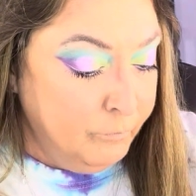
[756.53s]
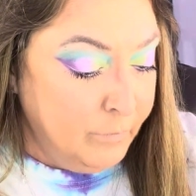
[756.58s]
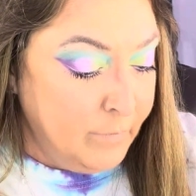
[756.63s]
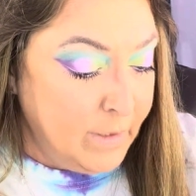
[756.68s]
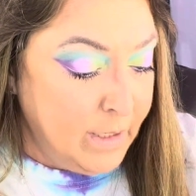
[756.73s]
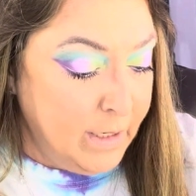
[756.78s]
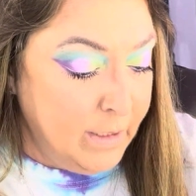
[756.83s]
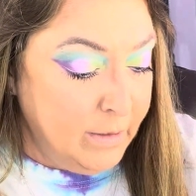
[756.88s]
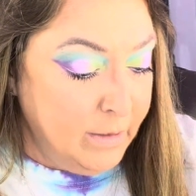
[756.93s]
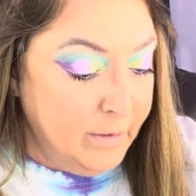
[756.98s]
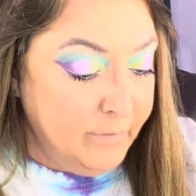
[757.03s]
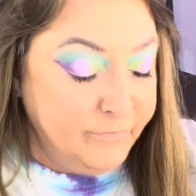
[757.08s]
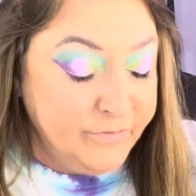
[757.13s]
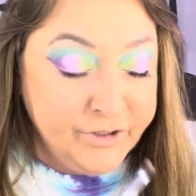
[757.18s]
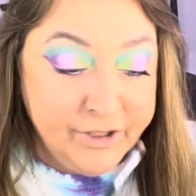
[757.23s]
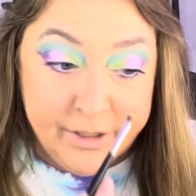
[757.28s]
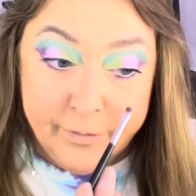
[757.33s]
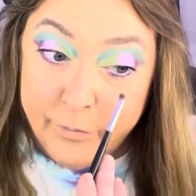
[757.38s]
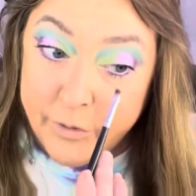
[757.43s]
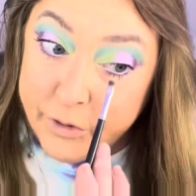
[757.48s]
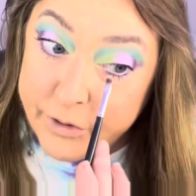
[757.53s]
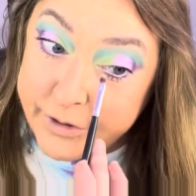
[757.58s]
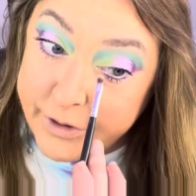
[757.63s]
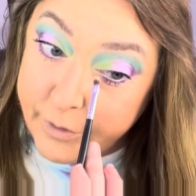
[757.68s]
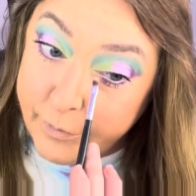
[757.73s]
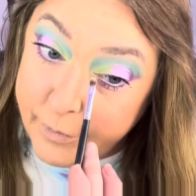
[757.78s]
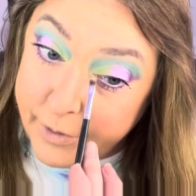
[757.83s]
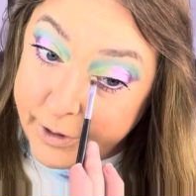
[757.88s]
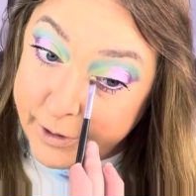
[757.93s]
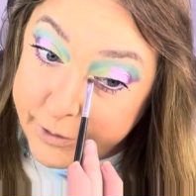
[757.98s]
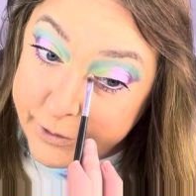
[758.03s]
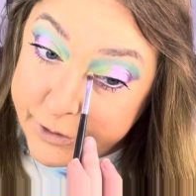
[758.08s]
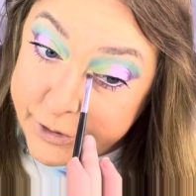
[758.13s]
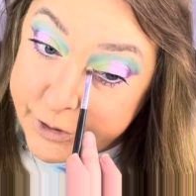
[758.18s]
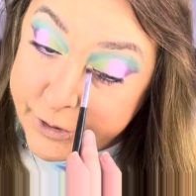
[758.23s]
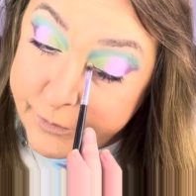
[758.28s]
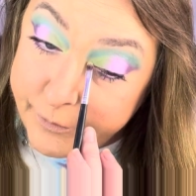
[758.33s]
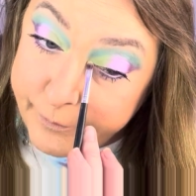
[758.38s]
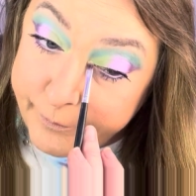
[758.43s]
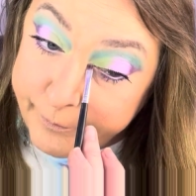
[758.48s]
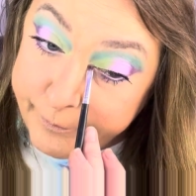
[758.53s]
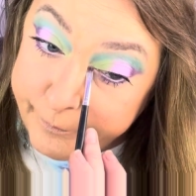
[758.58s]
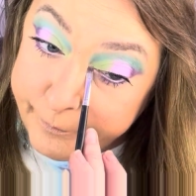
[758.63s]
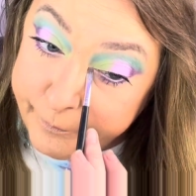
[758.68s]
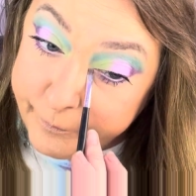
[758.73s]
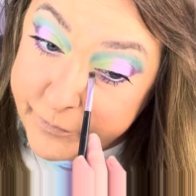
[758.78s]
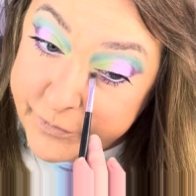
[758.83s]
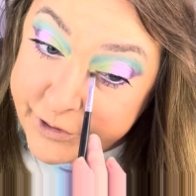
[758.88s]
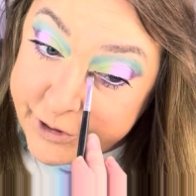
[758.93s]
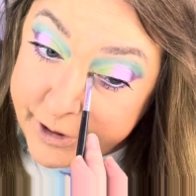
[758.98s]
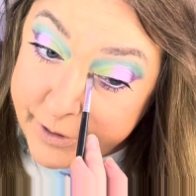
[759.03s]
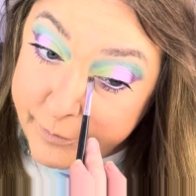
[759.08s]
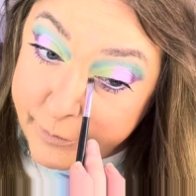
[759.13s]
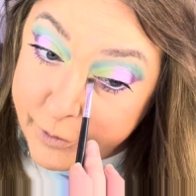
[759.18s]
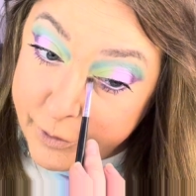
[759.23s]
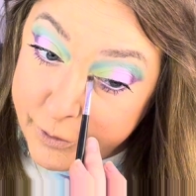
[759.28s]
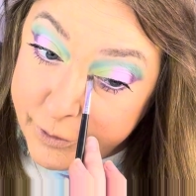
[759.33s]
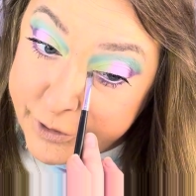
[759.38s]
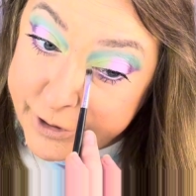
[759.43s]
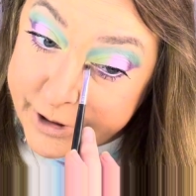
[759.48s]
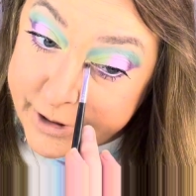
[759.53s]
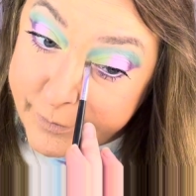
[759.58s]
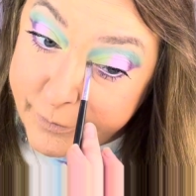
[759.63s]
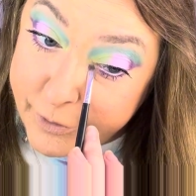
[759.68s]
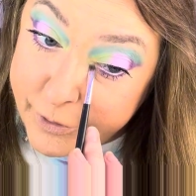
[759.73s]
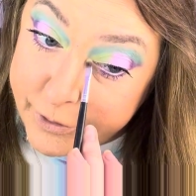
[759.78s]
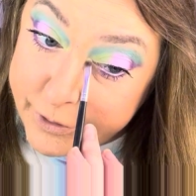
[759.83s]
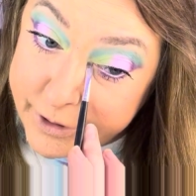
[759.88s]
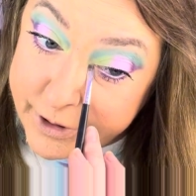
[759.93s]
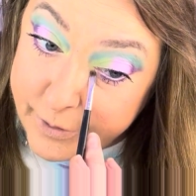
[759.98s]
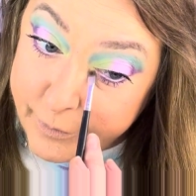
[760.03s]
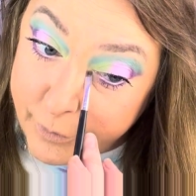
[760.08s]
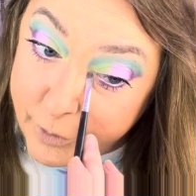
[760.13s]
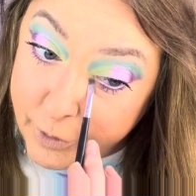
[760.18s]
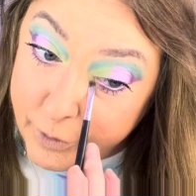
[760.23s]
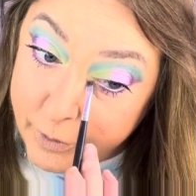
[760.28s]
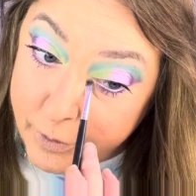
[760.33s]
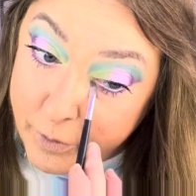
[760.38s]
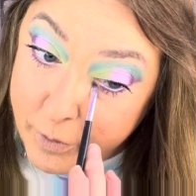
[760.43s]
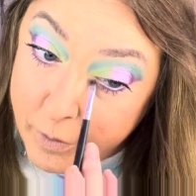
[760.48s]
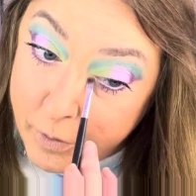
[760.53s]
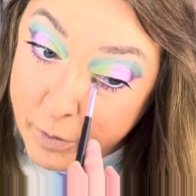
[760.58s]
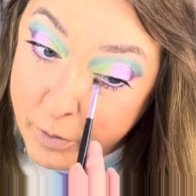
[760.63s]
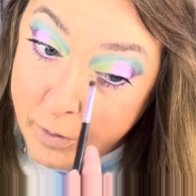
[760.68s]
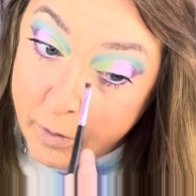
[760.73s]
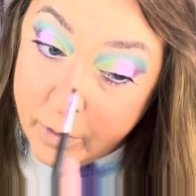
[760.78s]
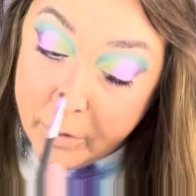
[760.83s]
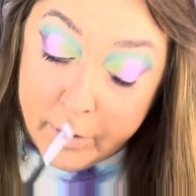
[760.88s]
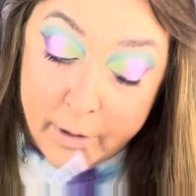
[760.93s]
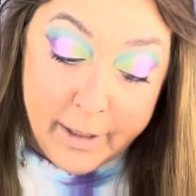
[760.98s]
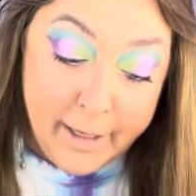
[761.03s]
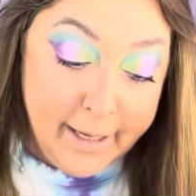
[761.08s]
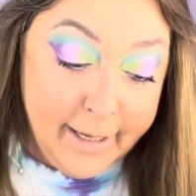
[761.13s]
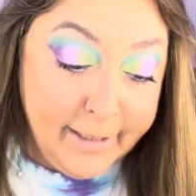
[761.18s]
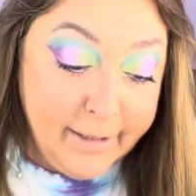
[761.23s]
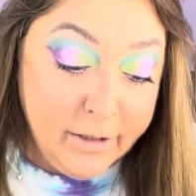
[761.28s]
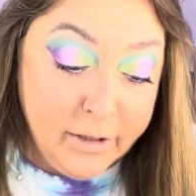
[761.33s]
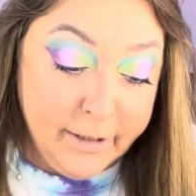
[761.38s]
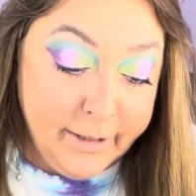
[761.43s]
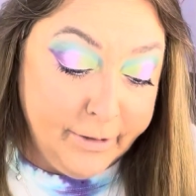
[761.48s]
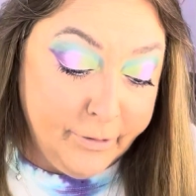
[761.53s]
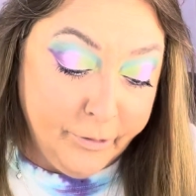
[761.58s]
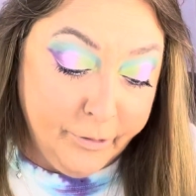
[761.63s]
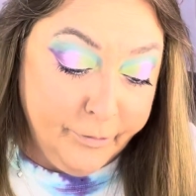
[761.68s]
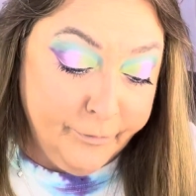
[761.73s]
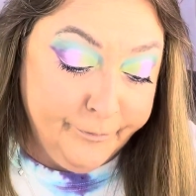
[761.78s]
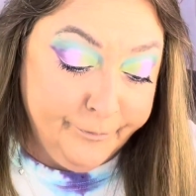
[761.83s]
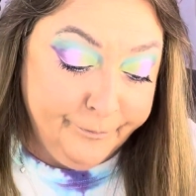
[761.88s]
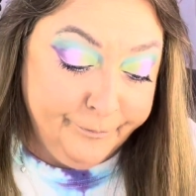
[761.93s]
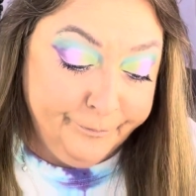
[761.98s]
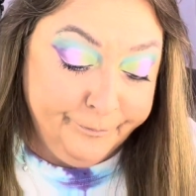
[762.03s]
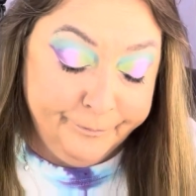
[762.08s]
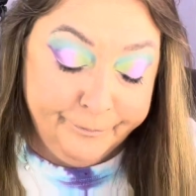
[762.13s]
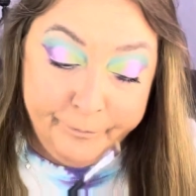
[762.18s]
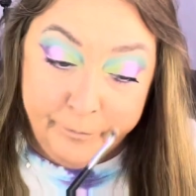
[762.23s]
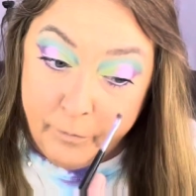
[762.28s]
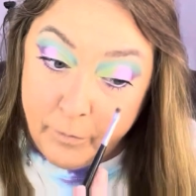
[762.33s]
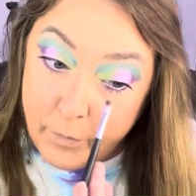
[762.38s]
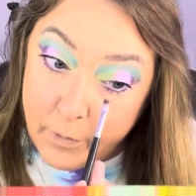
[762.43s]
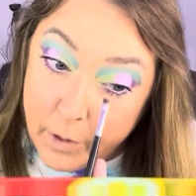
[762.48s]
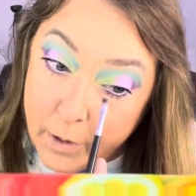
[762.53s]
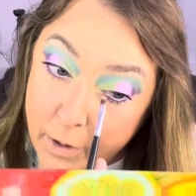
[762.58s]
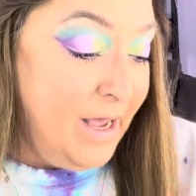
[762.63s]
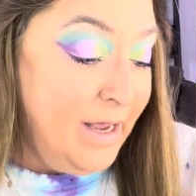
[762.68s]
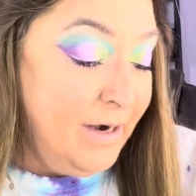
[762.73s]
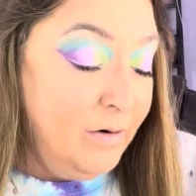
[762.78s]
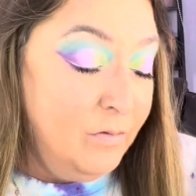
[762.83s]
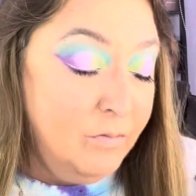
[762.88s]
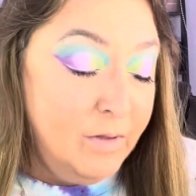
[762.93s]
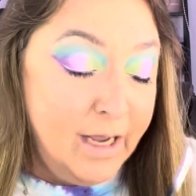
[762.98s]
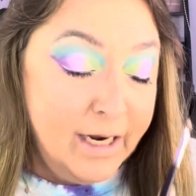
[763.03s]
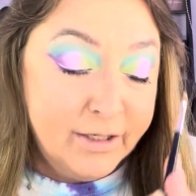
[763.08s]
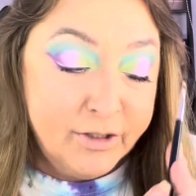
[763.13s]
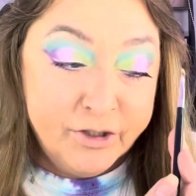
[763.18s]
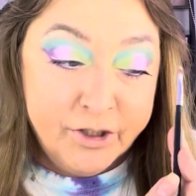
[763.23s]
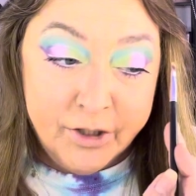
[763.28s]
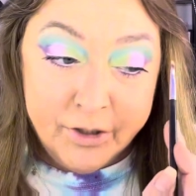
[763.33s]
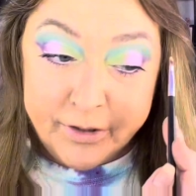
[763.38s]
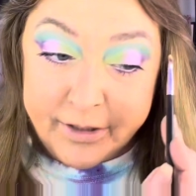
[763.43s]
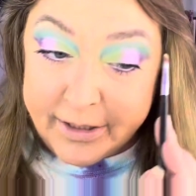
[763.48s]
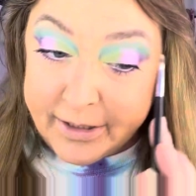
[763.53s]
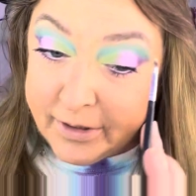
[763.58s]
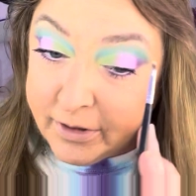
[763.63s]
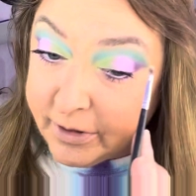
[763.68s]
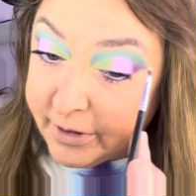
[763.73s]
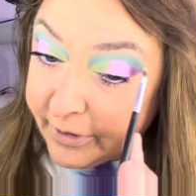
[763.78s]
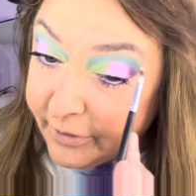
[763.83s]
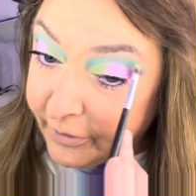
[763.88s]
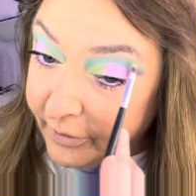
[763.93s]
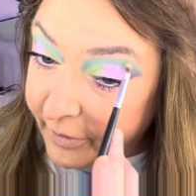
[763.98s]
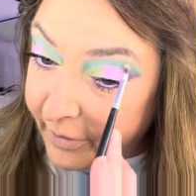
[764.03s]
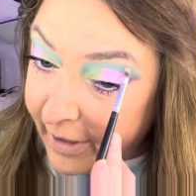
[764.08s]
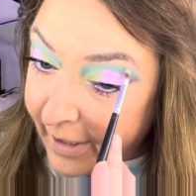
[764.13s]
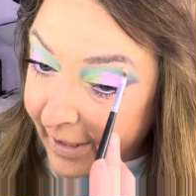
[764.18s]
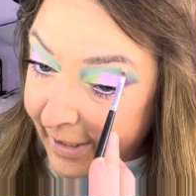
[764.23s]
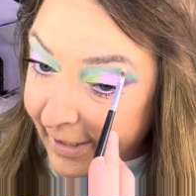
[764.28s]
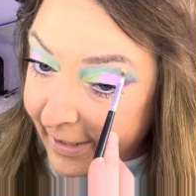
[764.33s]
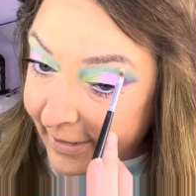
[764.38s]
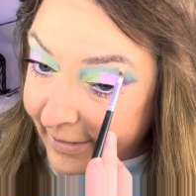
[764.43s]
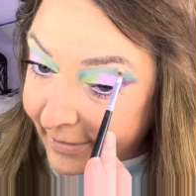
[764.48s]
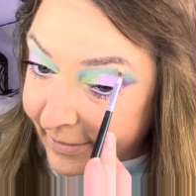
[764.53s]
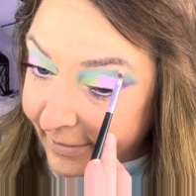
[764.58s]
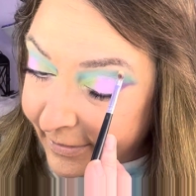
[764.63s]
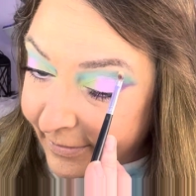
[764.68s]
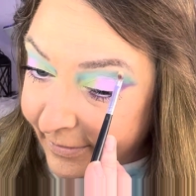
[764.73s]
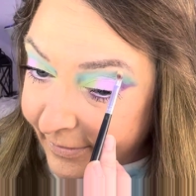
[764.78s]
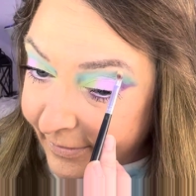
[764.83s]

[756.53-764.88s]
I love shimmer so much. Shimmer, shimmer, shimmer. And glitter. I don't like chunky glitter. I hate it.